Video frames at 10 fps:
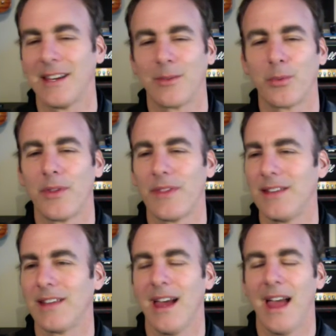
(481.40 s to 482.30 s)
is with
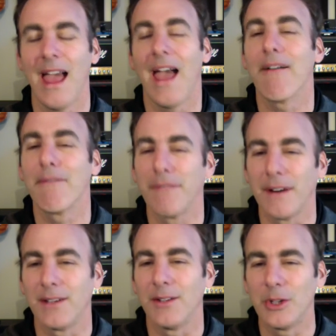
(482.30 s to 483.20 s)
these, have
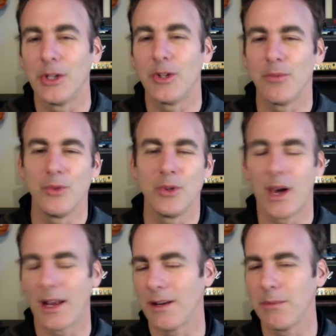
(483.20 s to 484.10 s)
fun. You
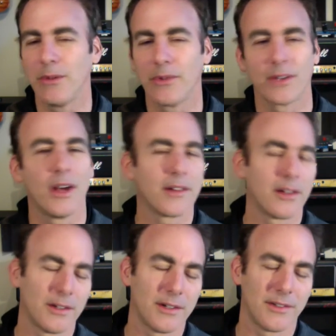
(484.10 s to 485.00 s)
got into music not
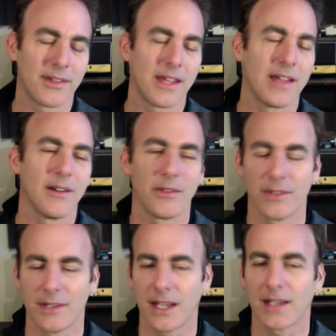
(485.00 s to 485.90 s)
to learn scales
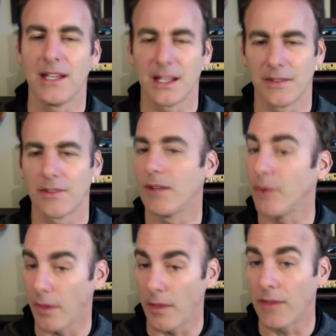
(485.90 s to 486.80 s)
and technique and stuff,
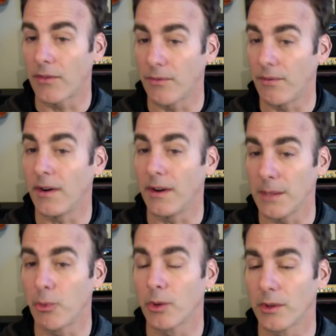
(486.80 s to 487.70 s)
although that's very
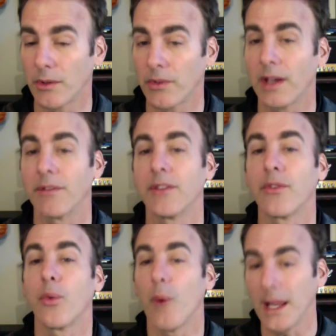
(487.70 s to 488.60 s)
important stuff. It's
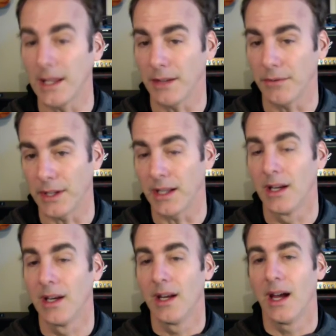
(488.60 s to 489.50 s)
the weightlifting
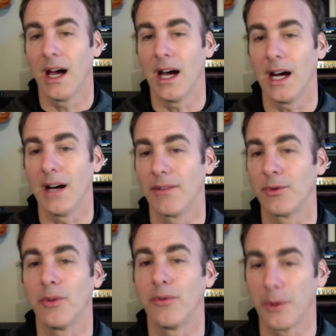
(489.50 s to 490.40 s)

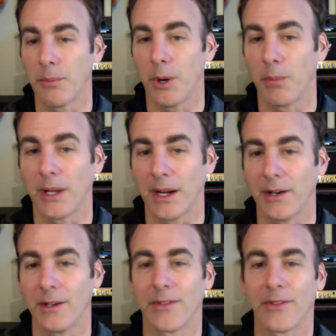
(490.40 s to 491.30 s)
to a football
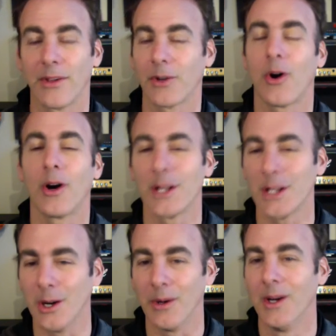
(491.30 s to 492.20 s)
player, or it's the cardio